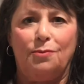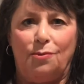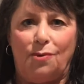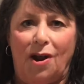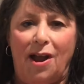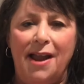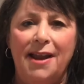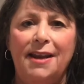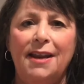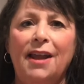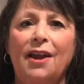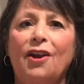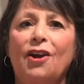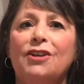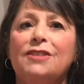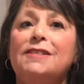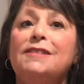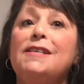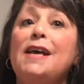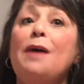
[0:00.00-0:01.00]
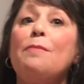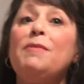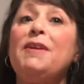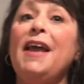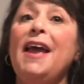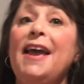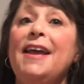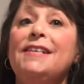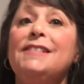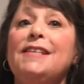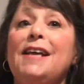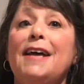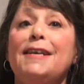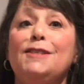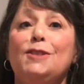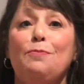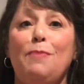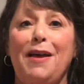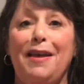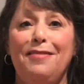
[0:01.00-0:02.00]
Right here. Some days I
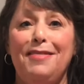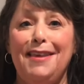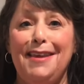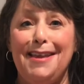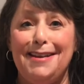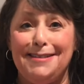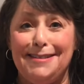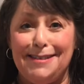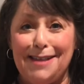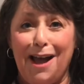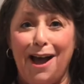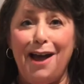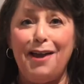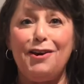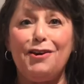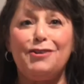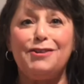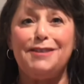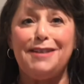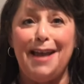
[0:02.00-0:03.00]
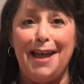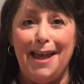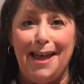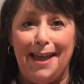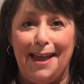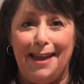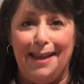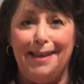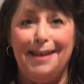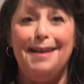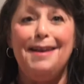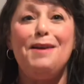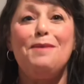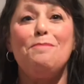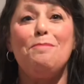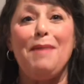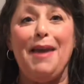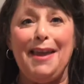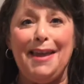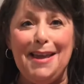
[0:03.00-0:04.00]
spend the entire day
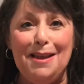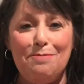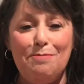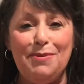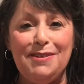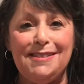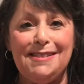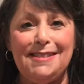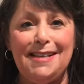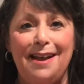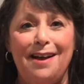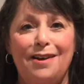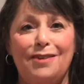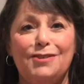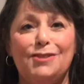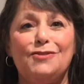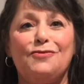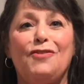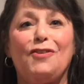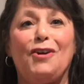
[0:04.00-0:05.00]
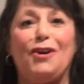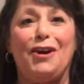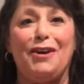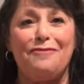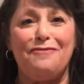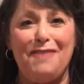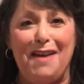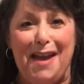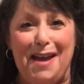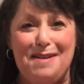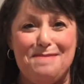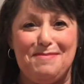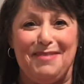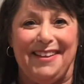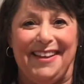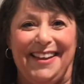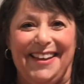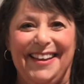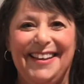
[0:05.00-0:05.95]
making pizzelles for our family.